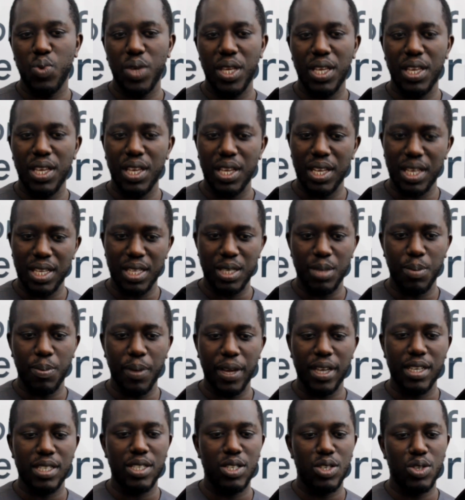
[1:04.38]
we
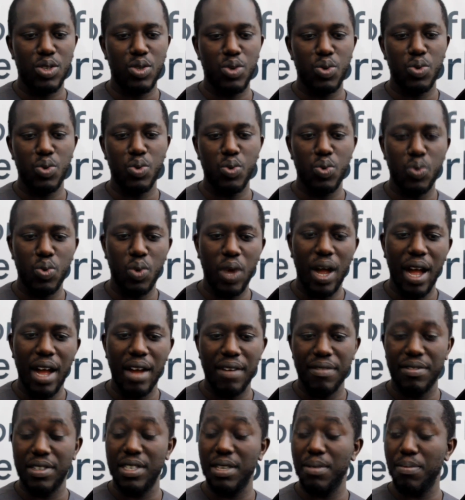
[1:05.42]
expect to
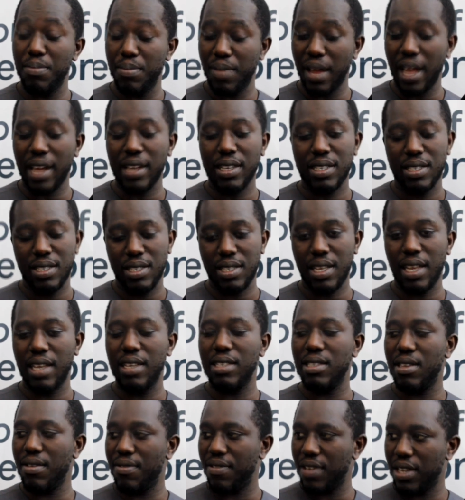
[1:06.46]
have an impact, a
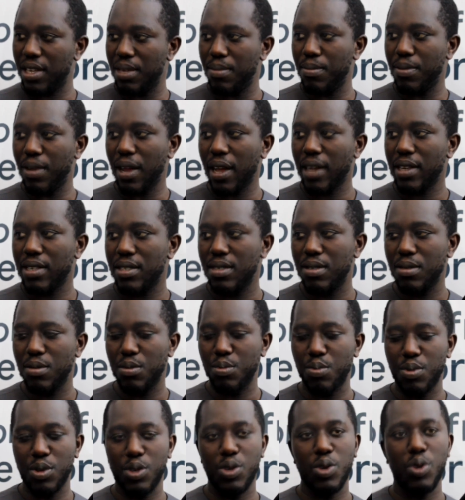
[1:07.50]
scientific impact,
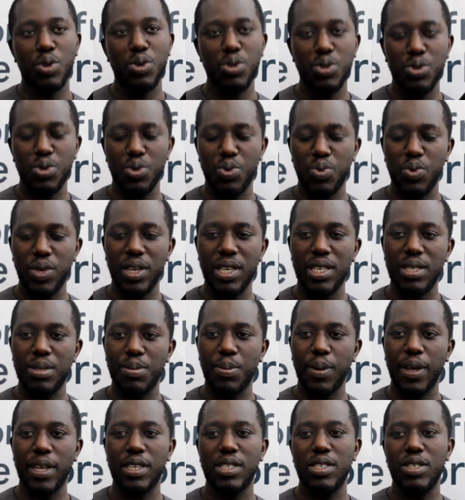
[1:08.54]
but also we
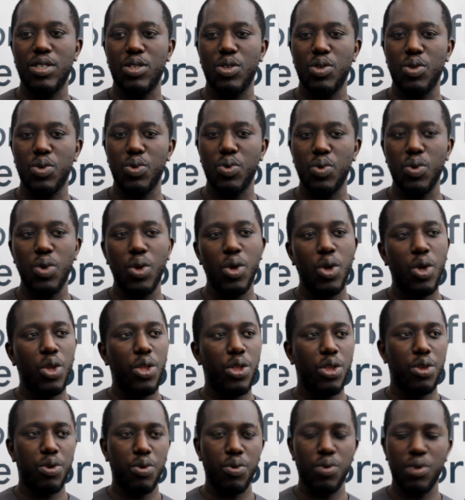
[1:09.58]
expect to,
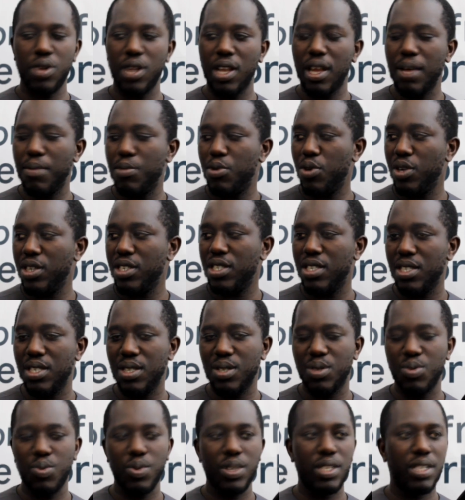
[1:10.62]
through
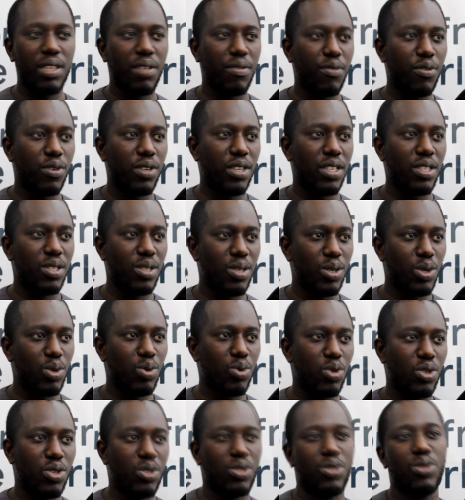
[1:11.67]
collaborations with different
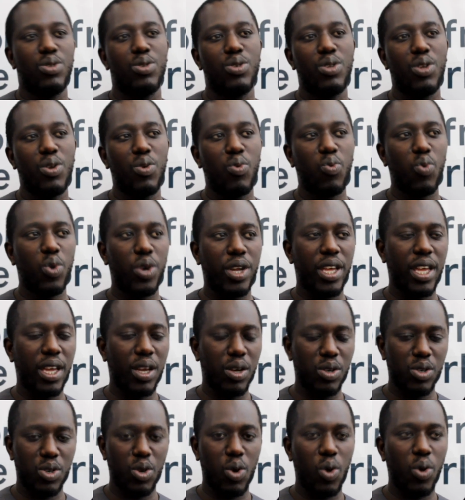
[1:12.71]
institutions
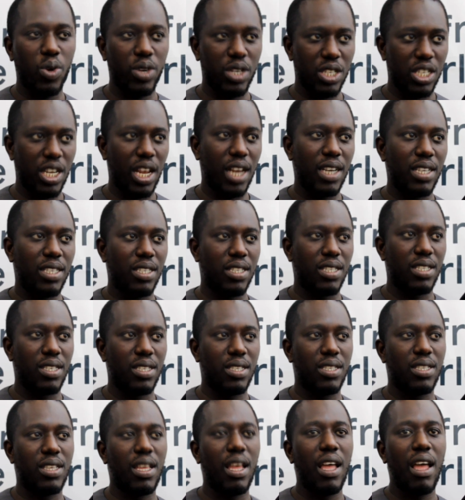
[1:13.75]
working on local
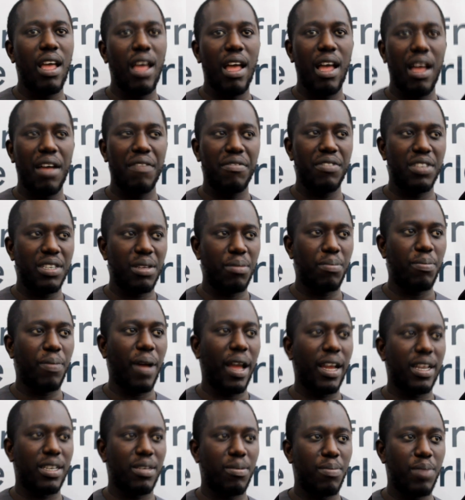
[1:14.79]
challenges, have an
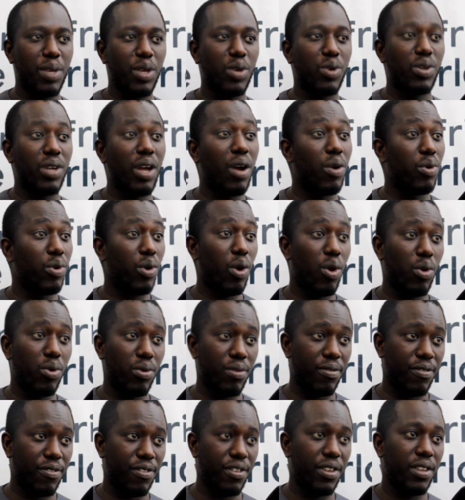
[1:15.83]
impact beyond our
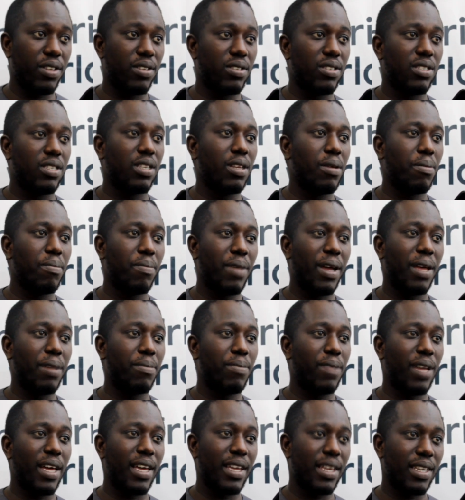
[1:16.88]
own field by
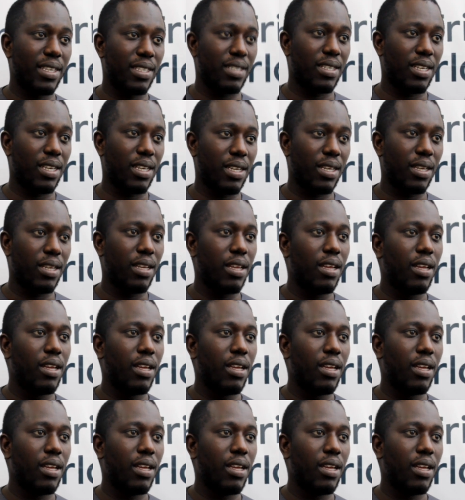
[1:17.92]
applying the